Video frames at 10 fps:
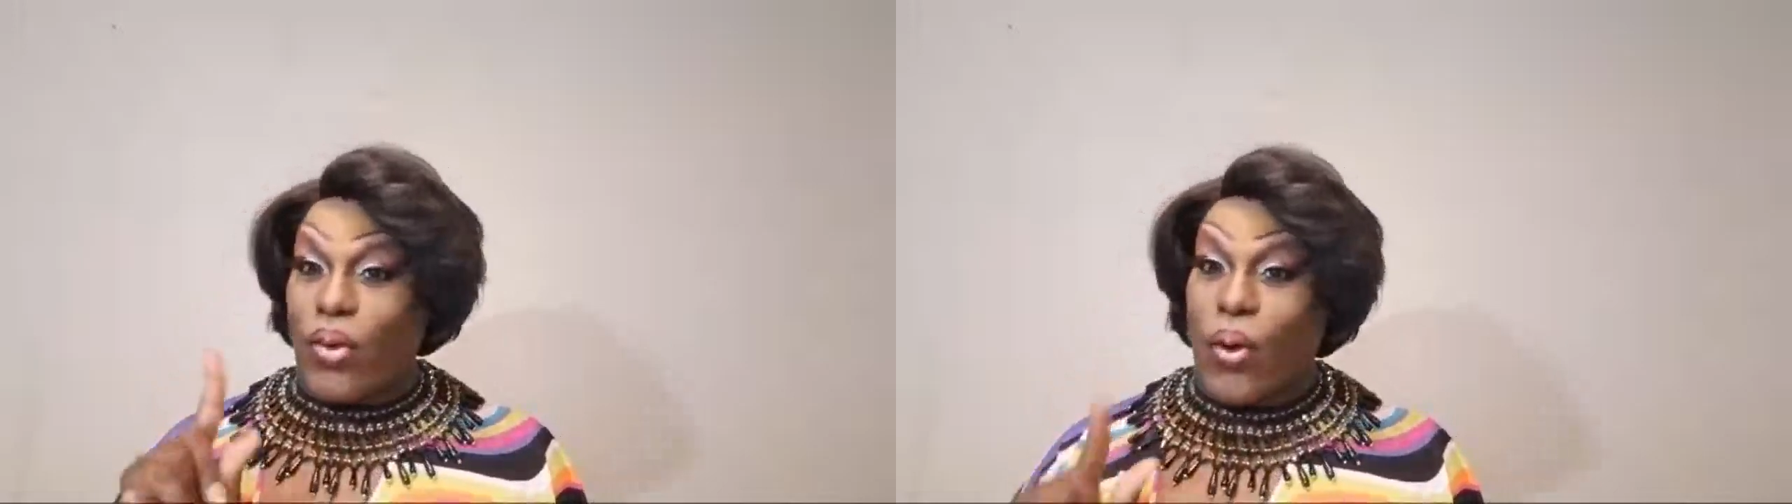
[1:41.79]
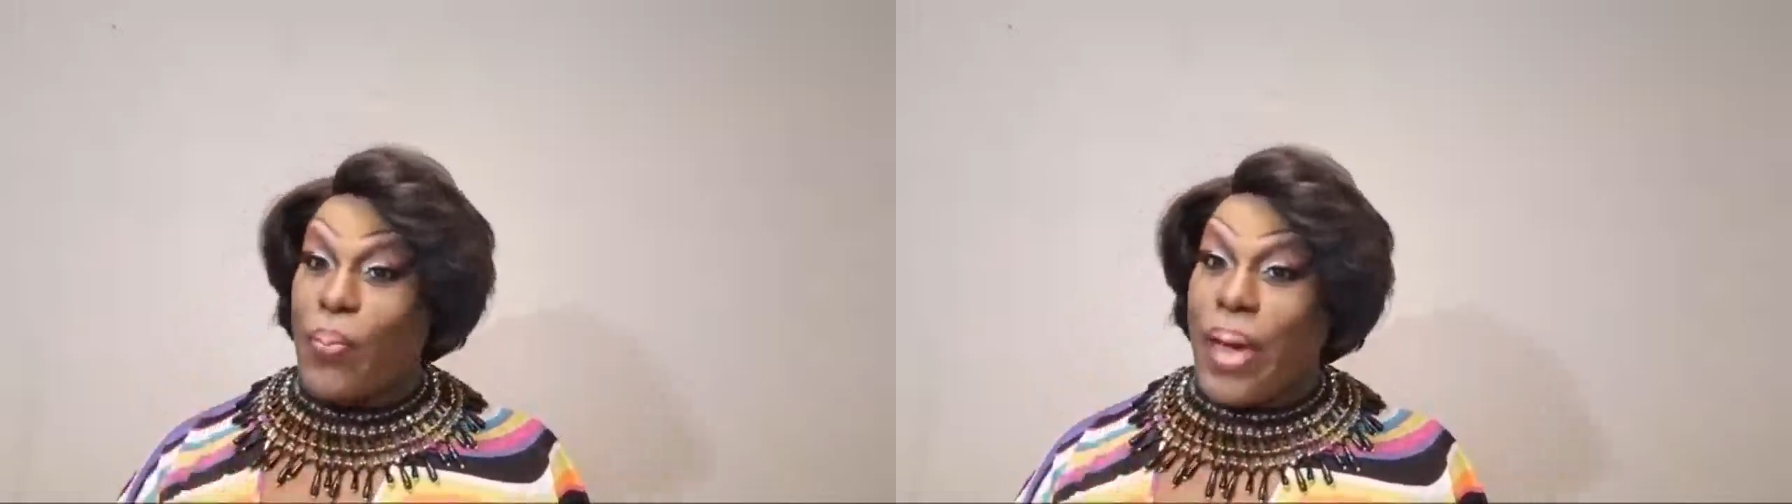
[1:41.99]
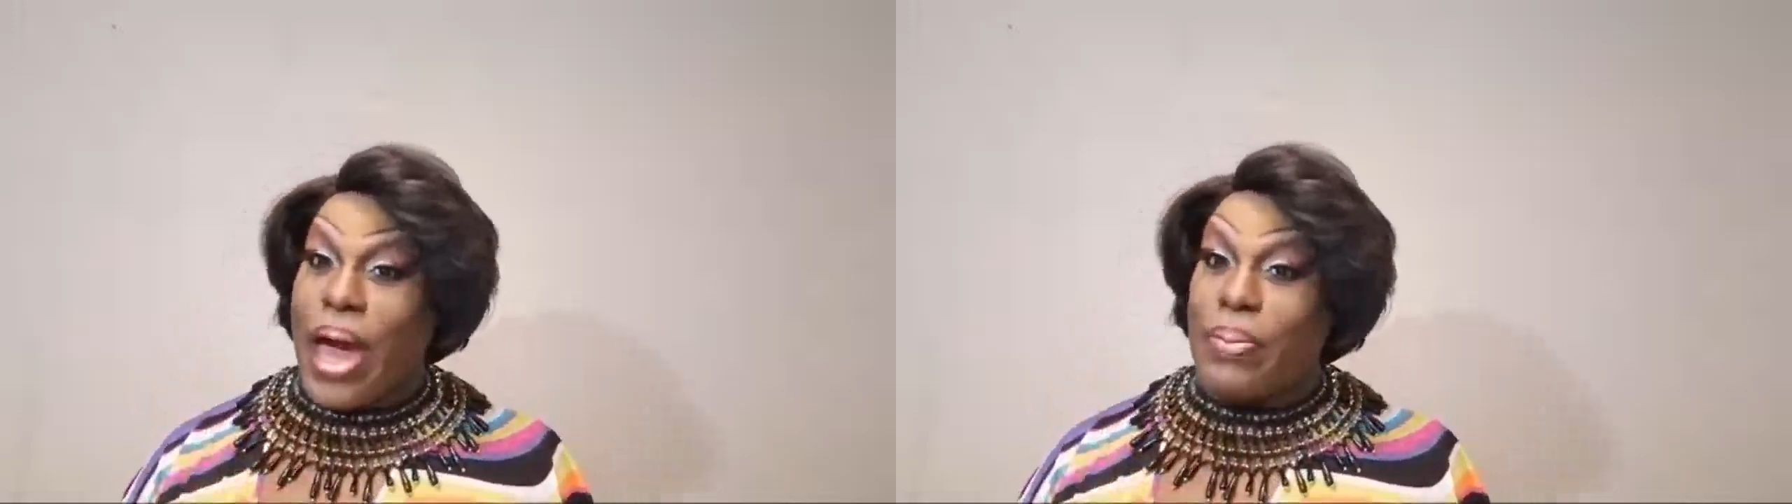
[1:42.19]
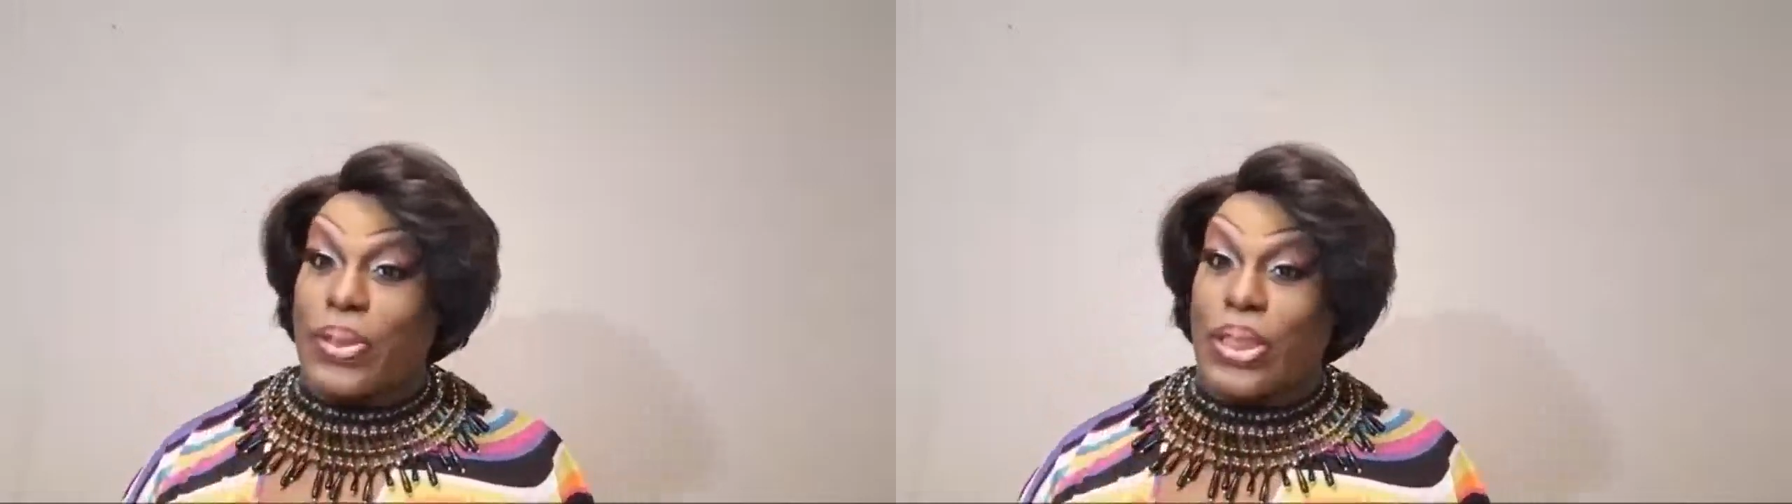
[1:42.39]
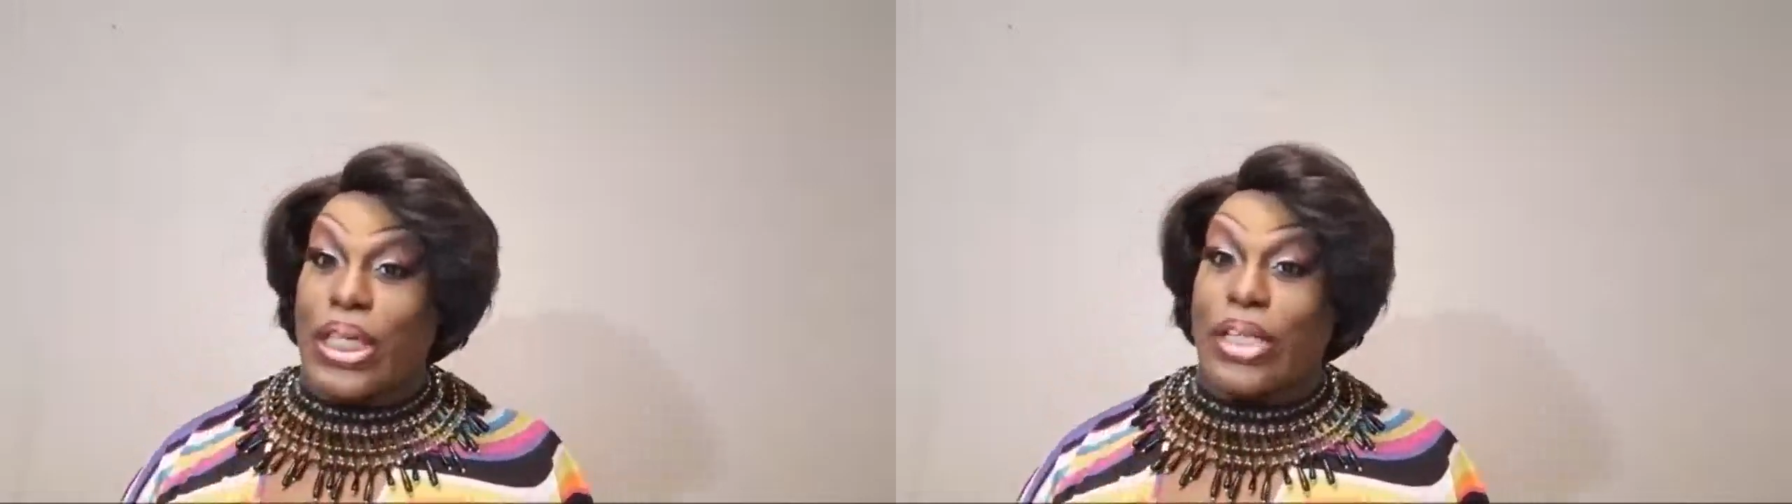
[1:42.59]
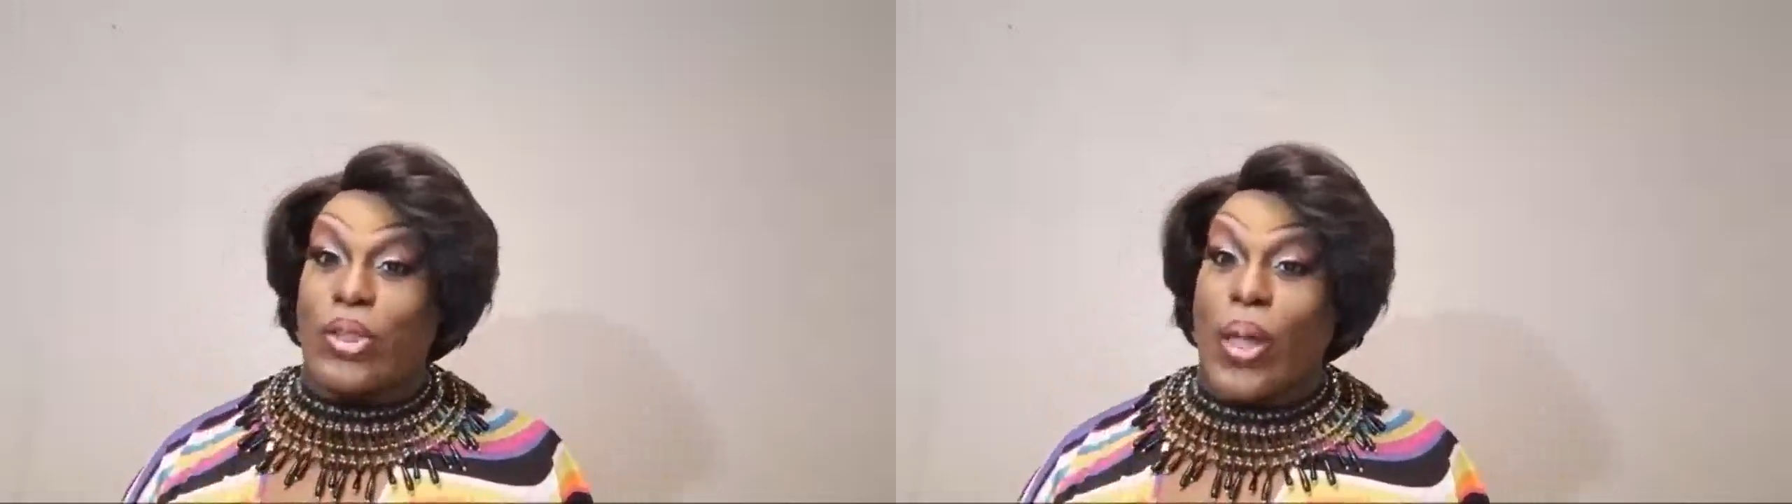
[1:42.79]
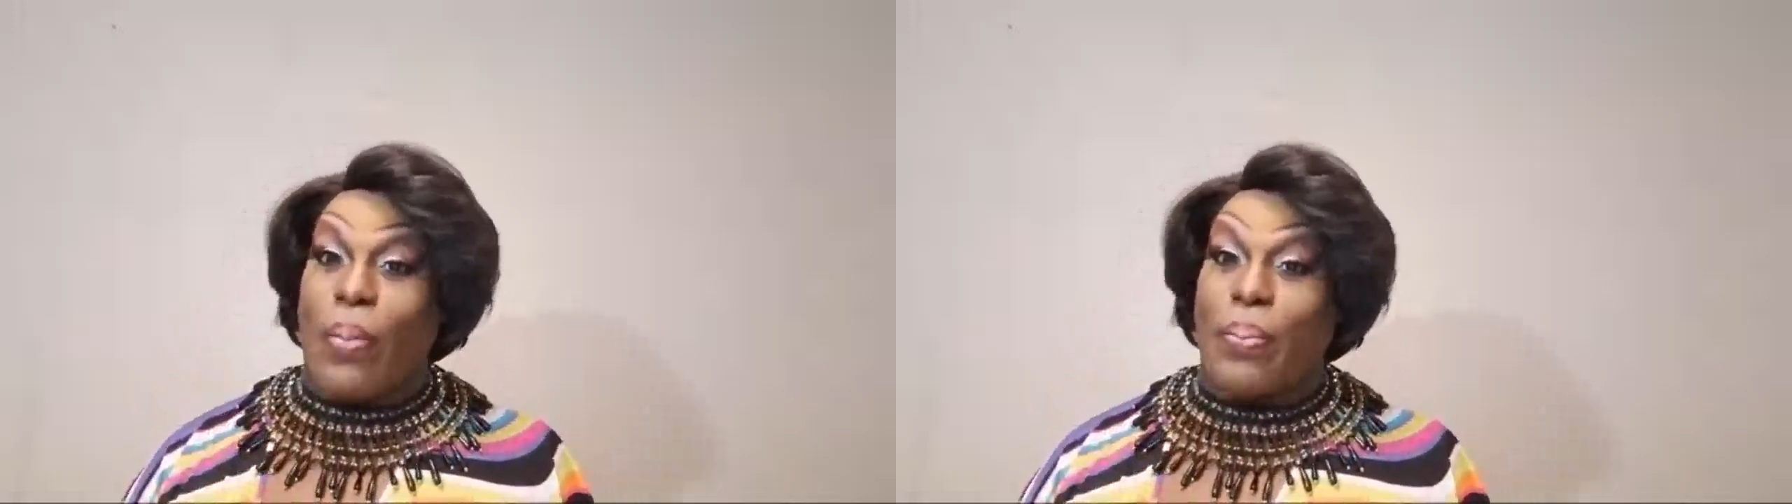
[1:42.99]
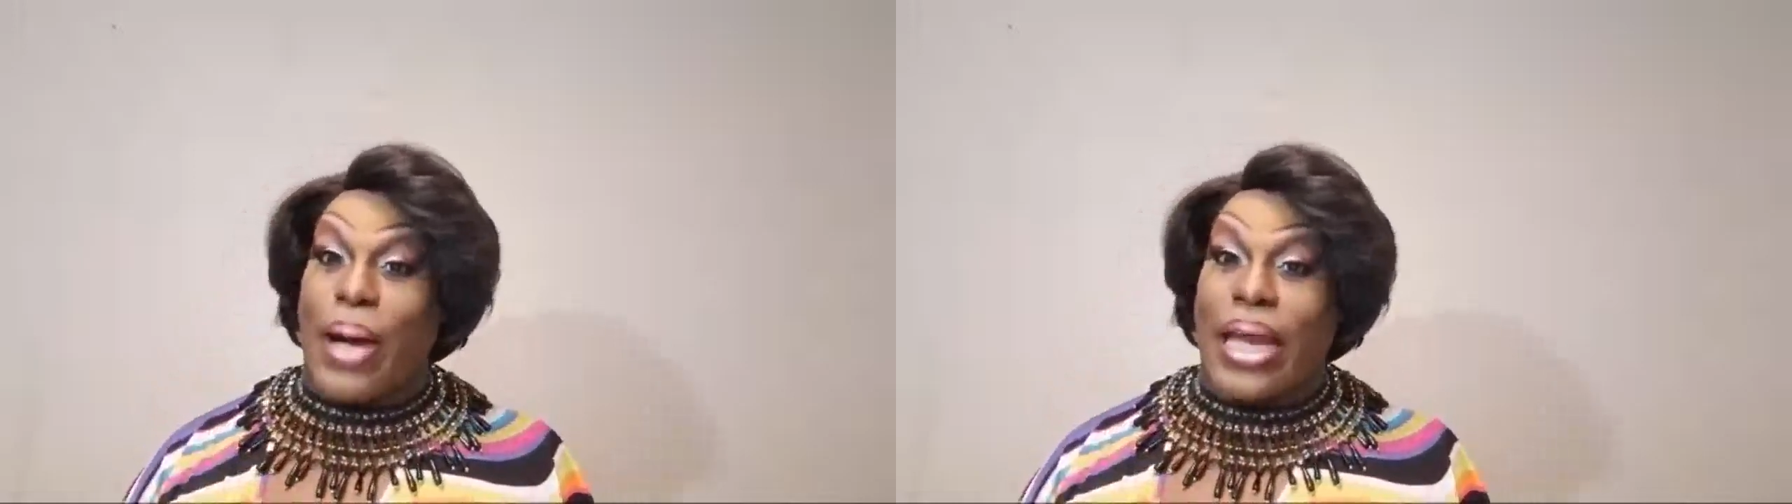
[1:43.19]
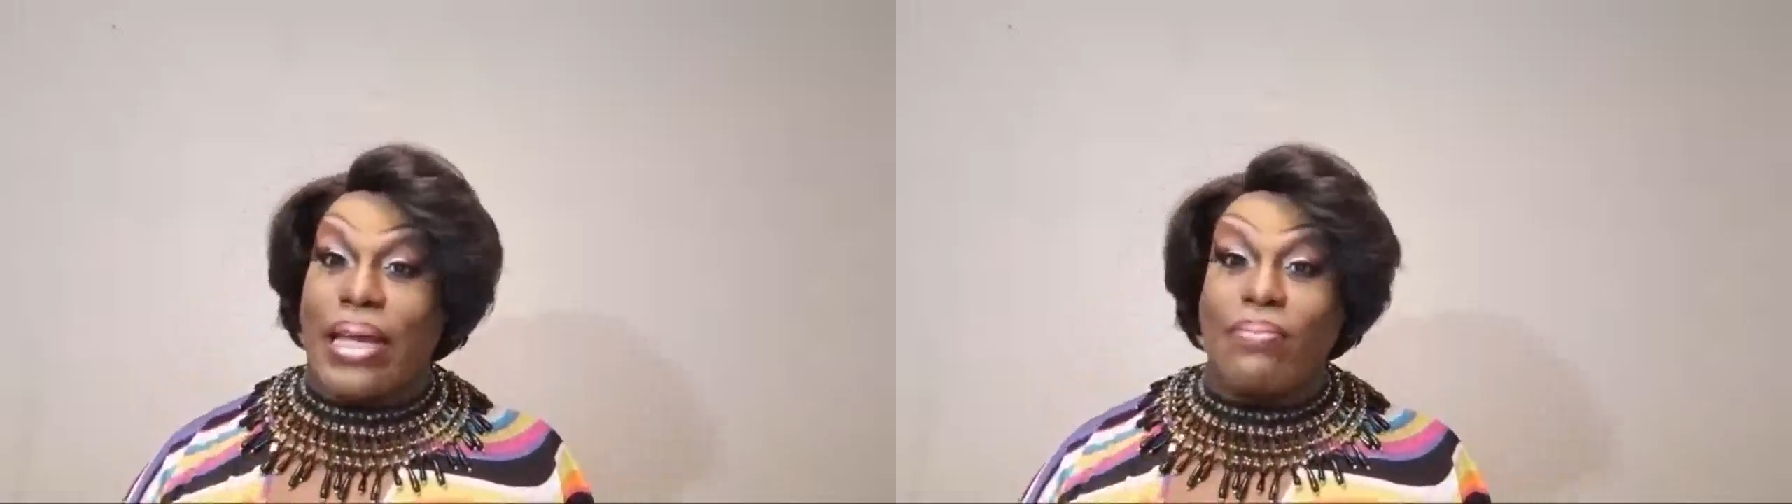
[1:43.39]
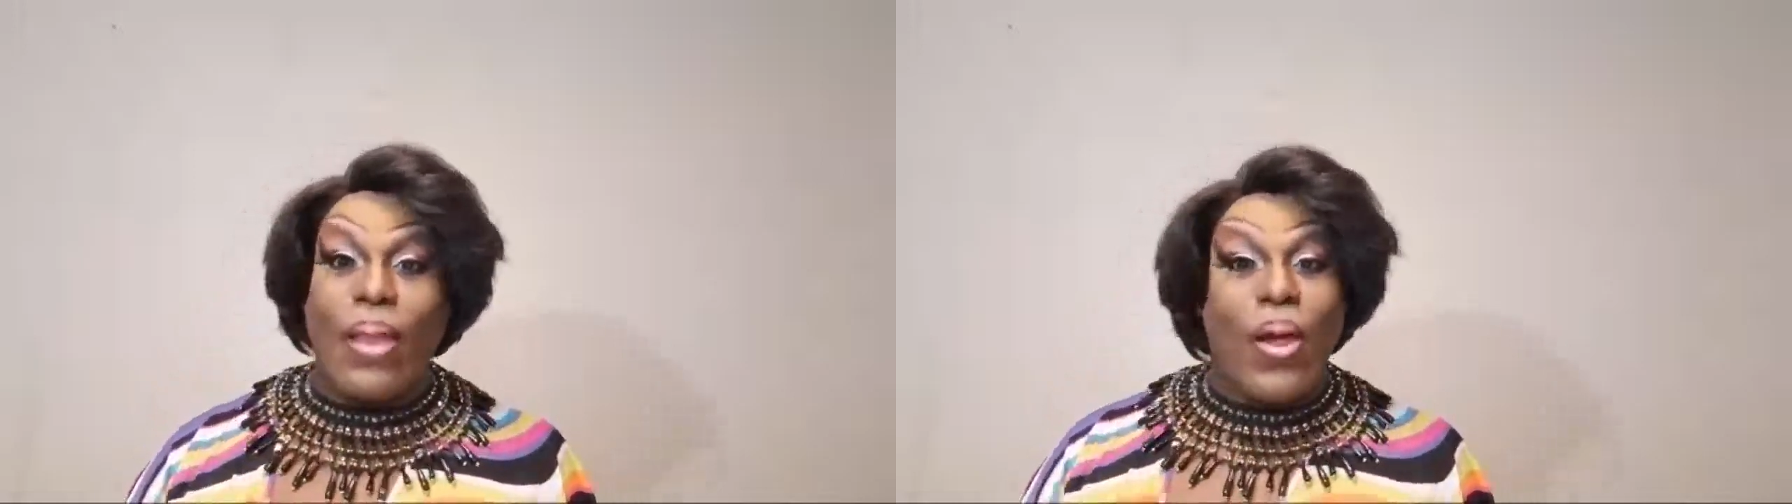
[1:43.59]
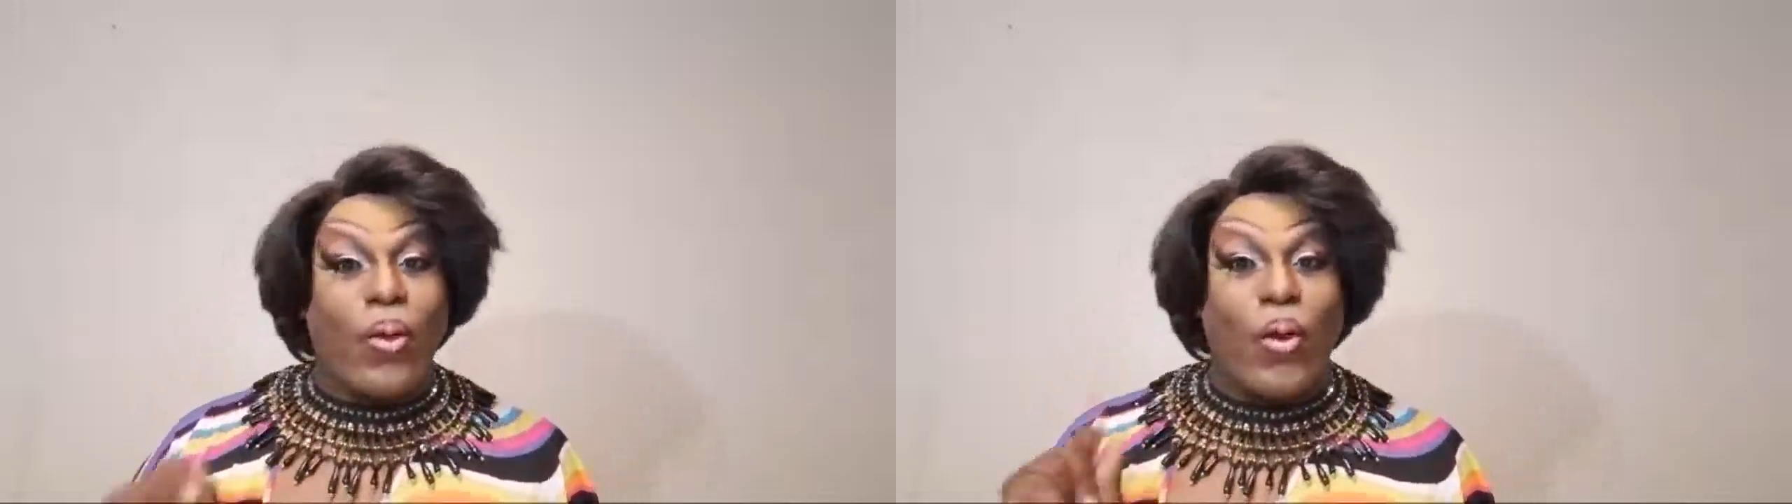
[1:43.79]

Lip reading: and you'll be able to get your money.